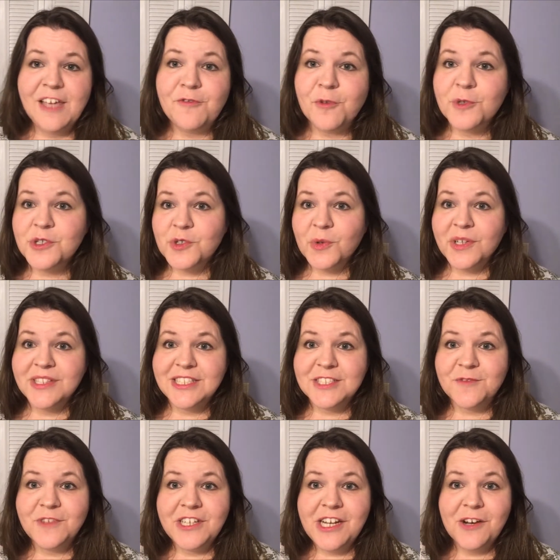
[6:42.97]
If you enjoyed
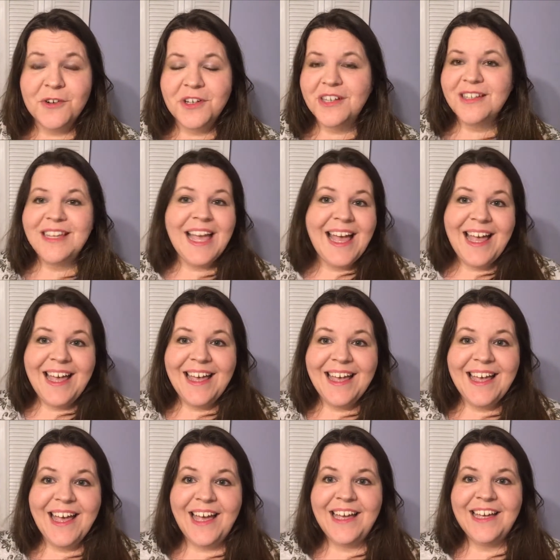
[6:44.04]
this video, yay!
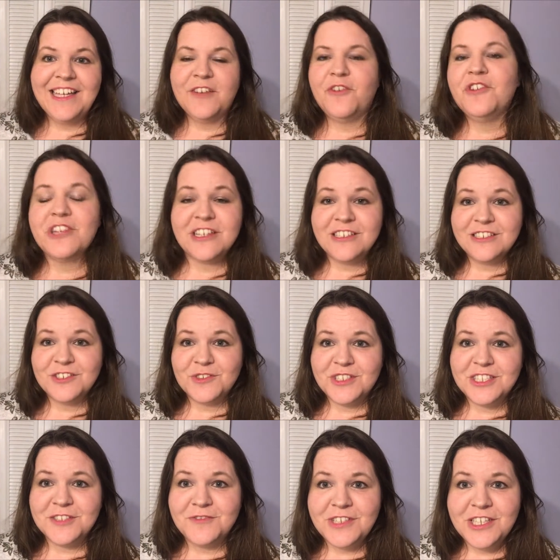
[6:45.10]
If you didn't enjoy
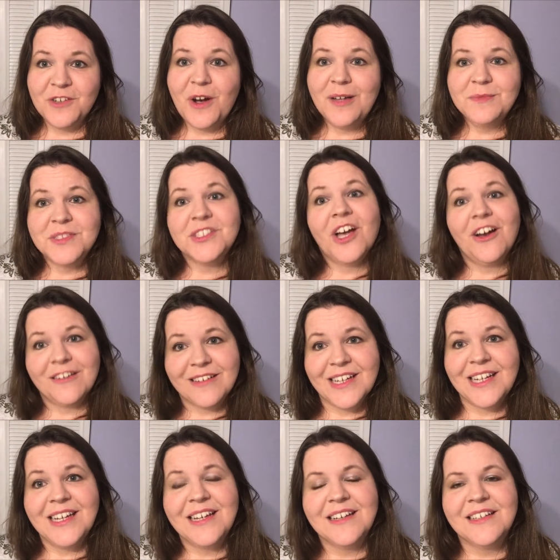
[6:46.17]
this video, I'm
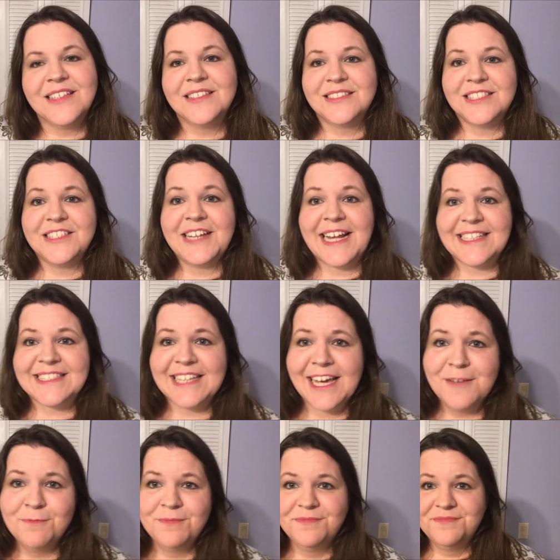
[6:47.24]
sorry. See you next
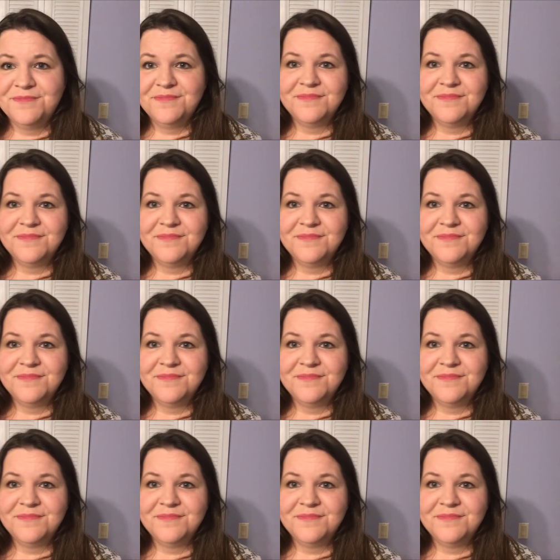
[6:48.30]
time.